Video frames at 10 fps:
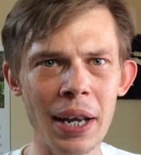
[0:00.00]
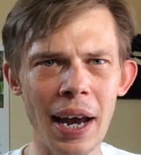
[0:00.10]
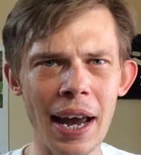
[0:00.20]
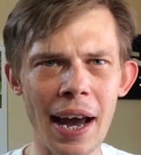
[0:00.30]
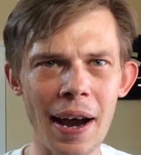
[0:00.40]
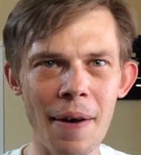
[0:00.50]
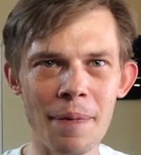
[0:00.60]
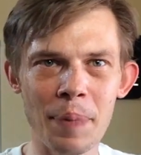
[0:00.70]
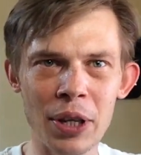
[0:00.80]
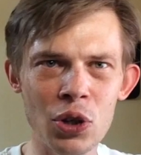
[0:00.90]
and I
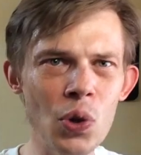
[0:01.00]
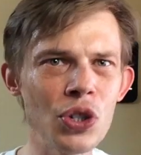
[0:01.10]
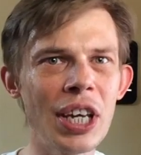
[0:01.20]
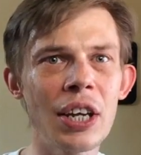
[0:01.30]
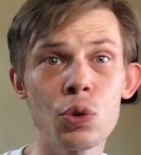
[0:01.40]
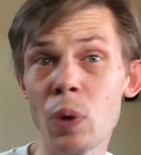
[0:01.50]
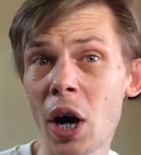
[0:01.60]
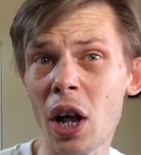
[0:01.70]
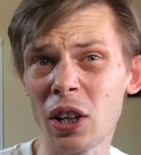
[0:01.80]
have been using it as well,